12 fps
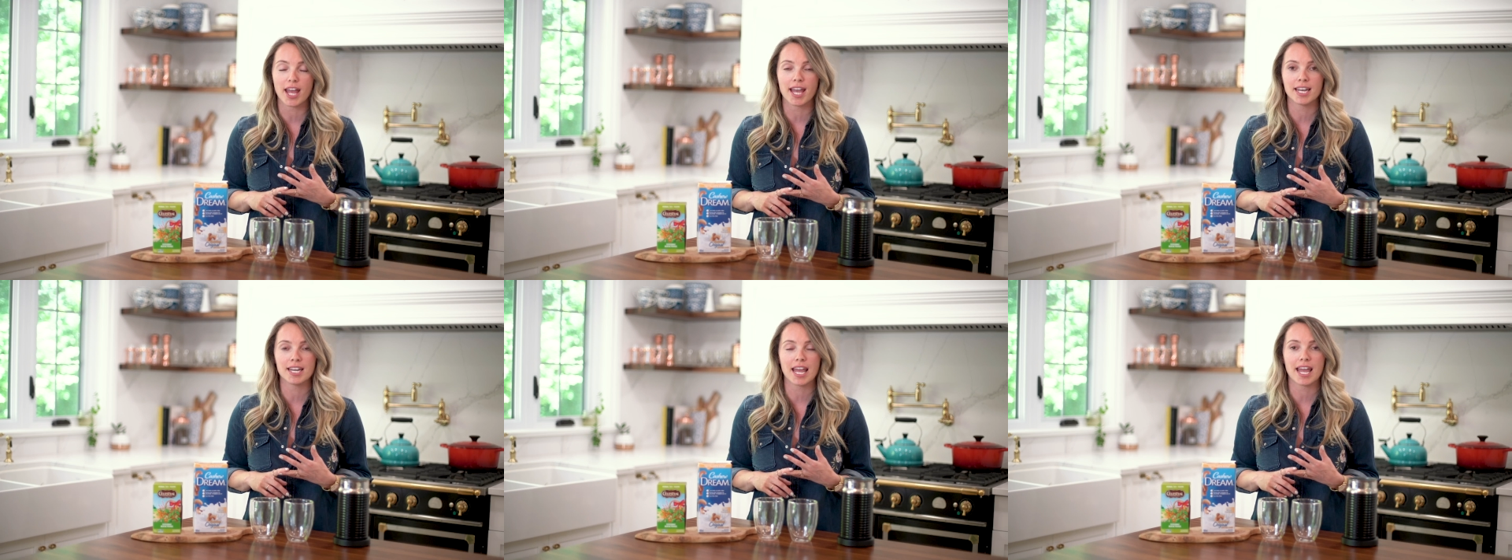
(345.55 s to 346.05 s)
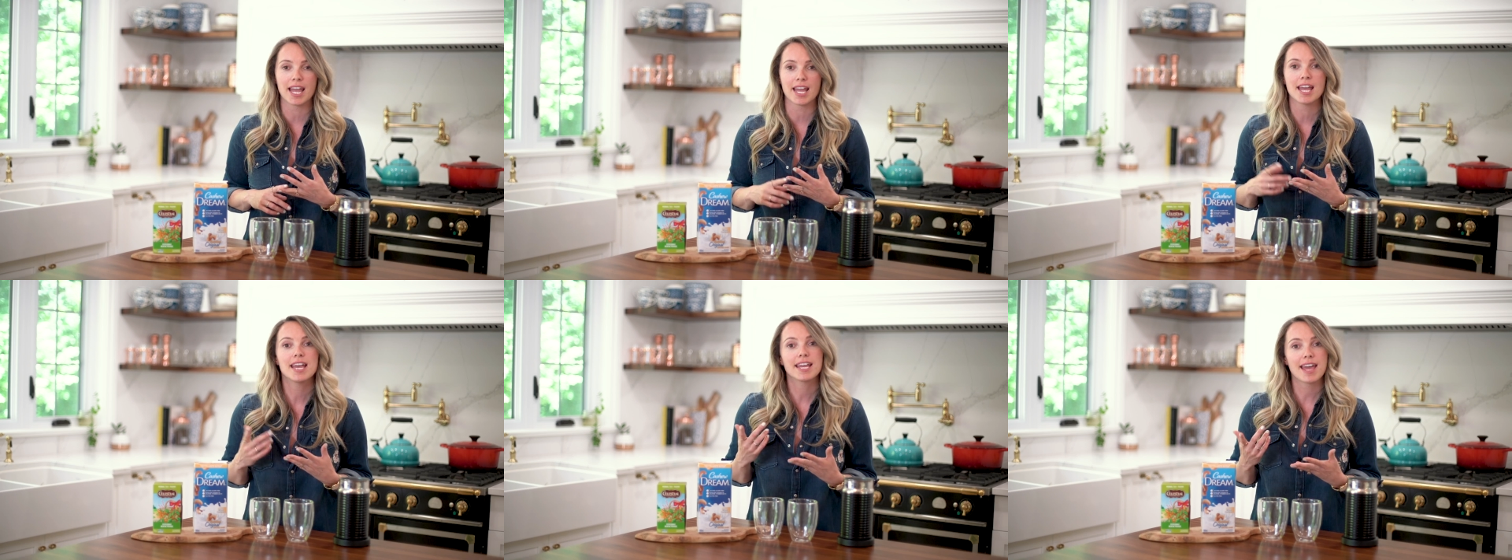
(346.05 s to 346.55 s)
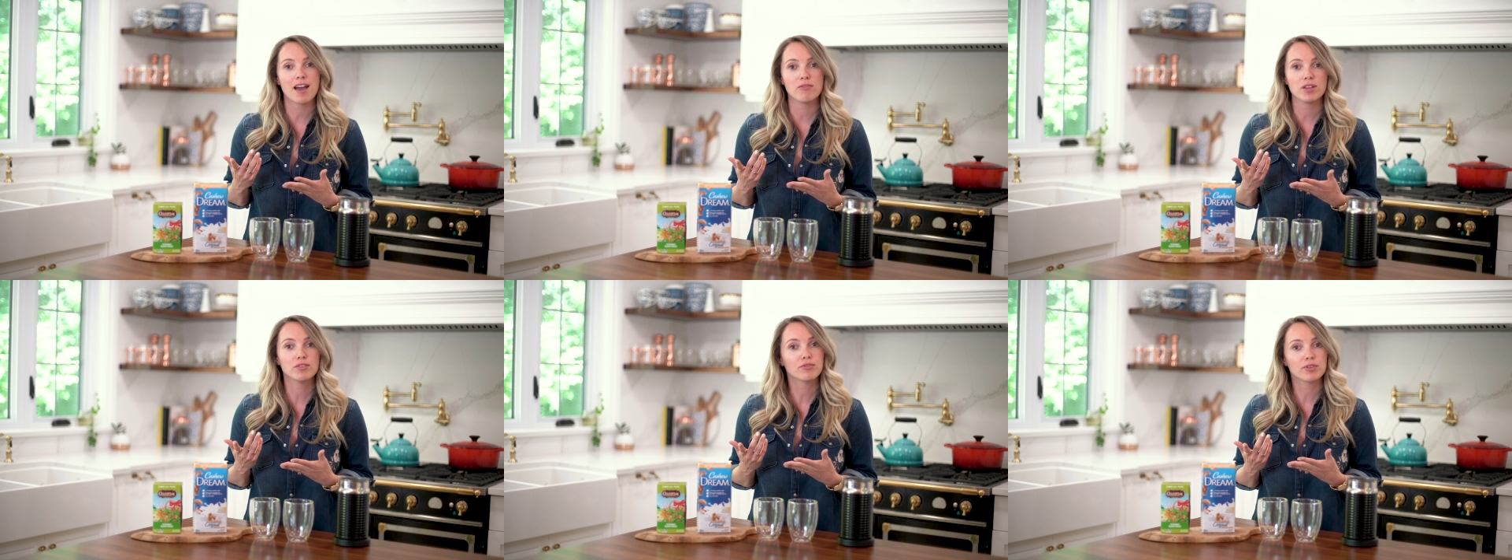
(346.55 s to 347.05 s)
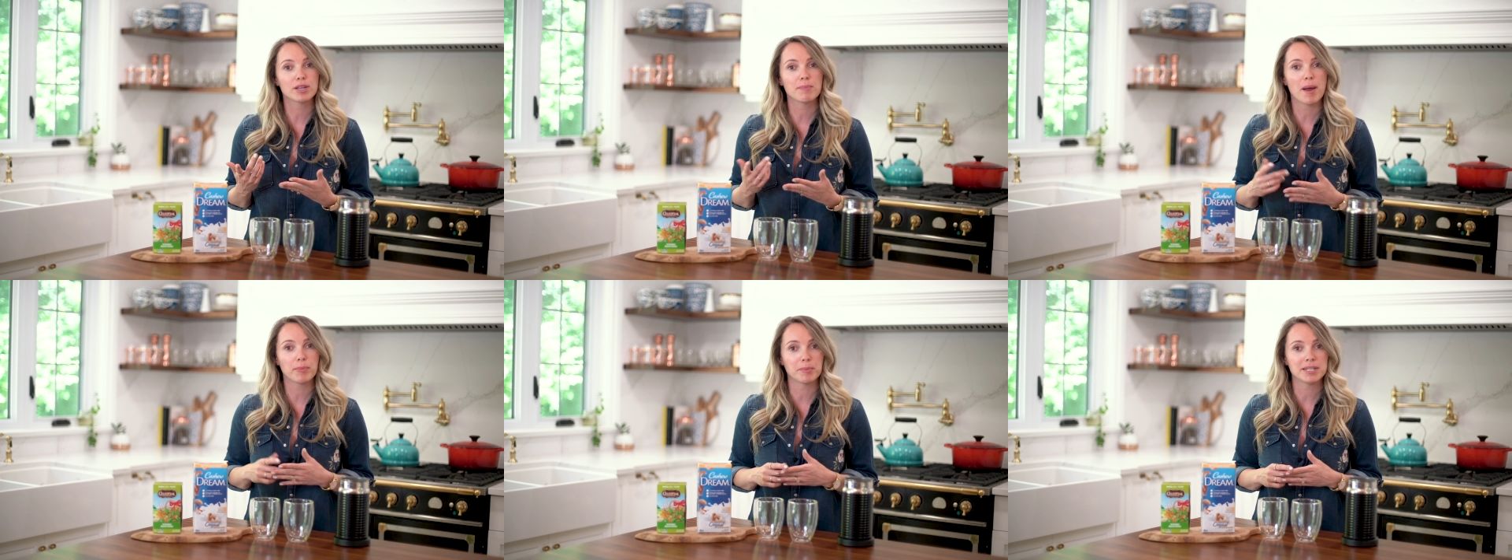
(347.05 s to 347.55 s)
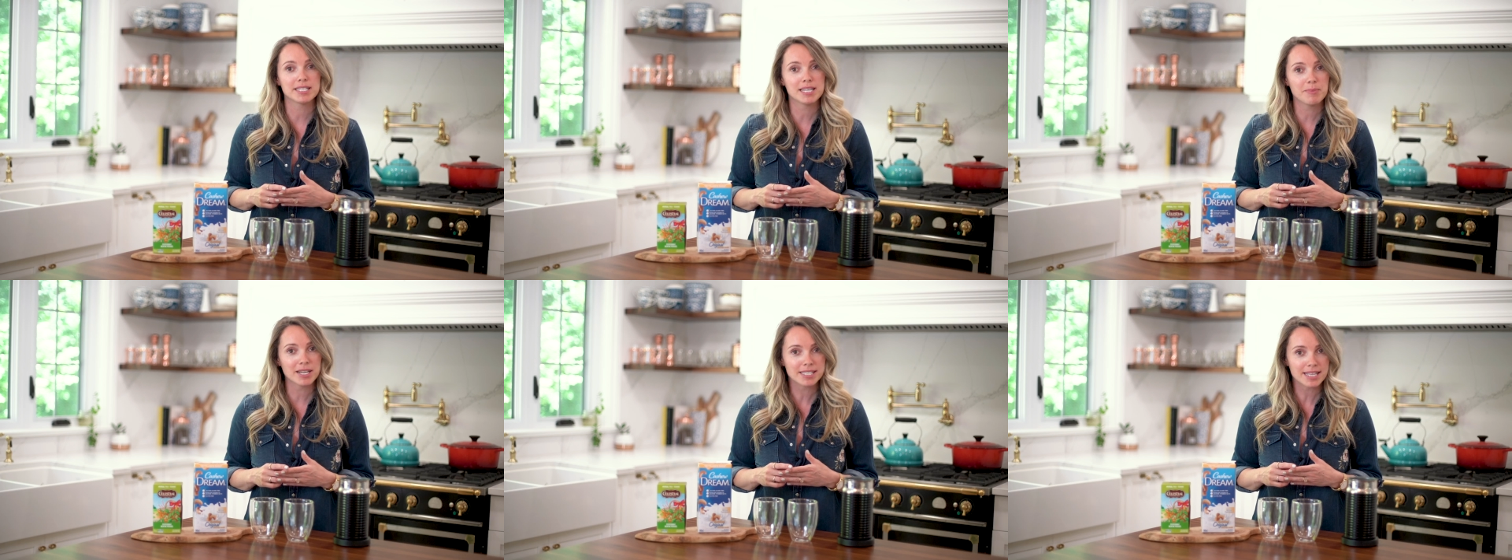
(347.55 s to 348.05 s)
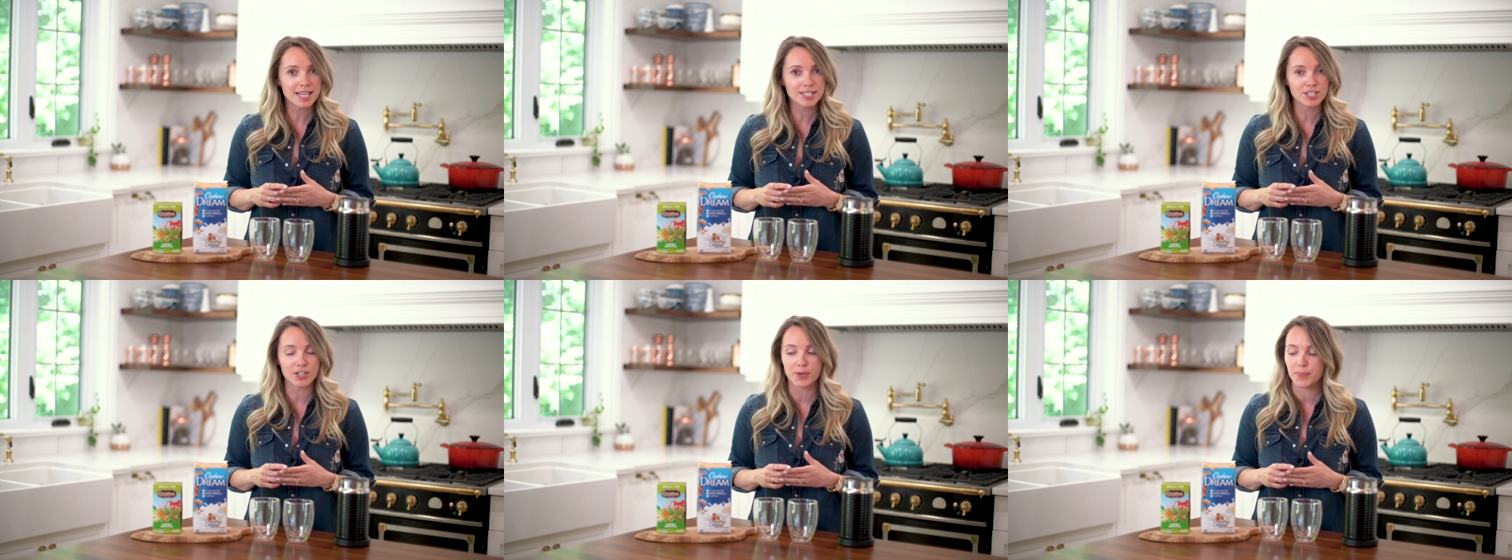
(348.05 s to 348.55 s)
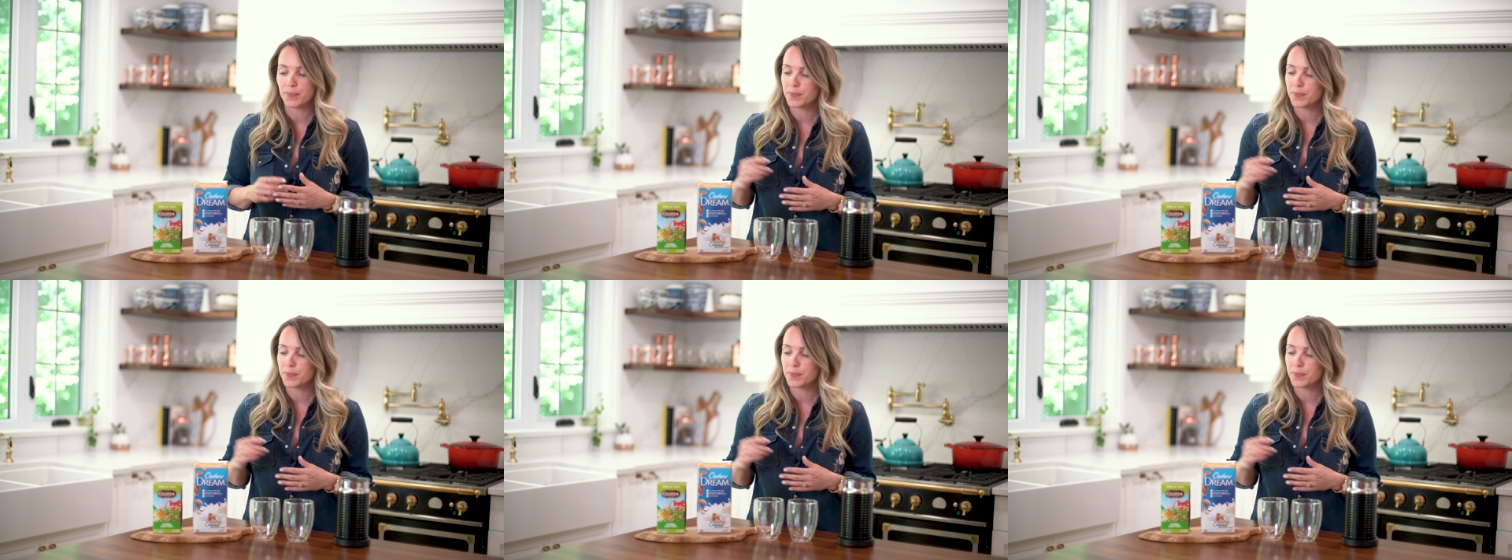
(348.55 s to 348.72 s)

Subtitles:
and a caffeine-free peppermint tea by Celestial.